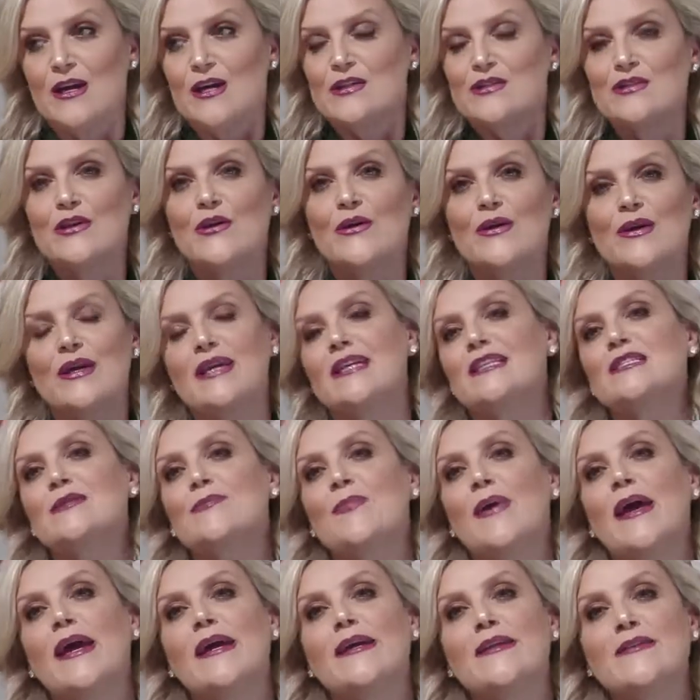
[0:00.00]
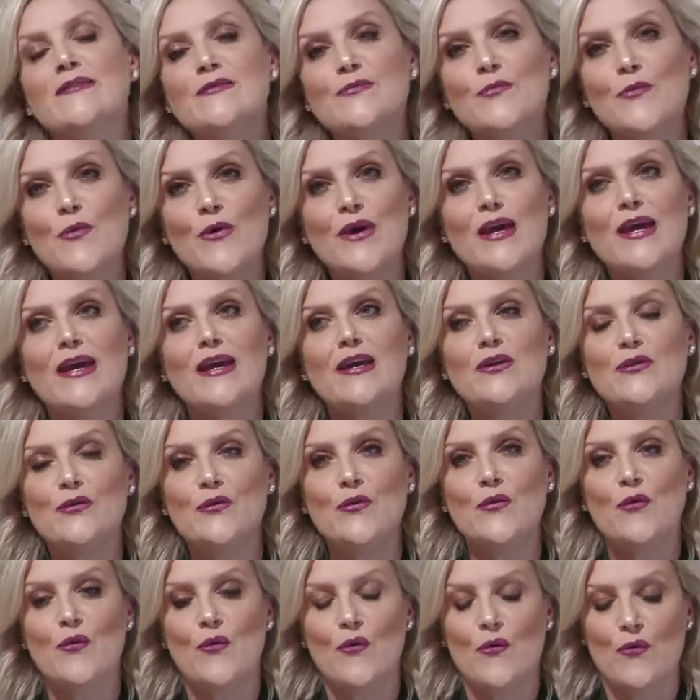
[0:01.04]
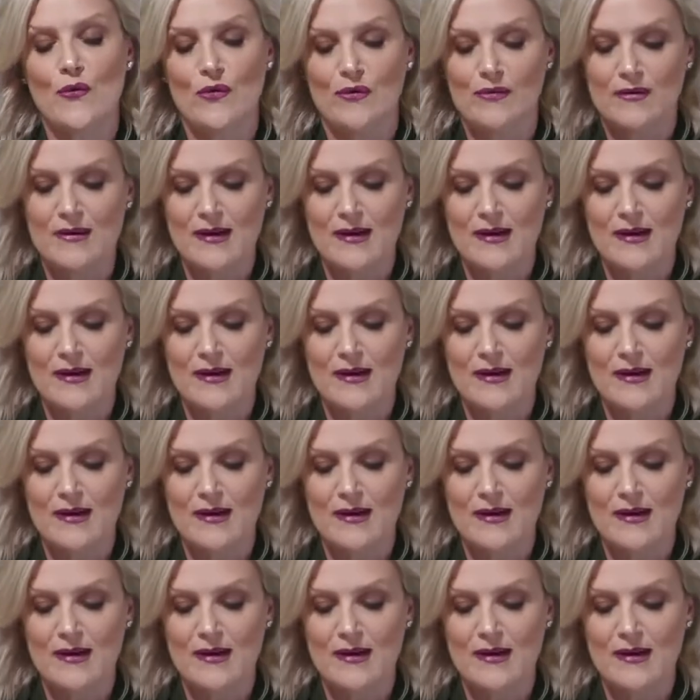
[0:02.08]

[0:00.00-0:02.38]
So it depends where you're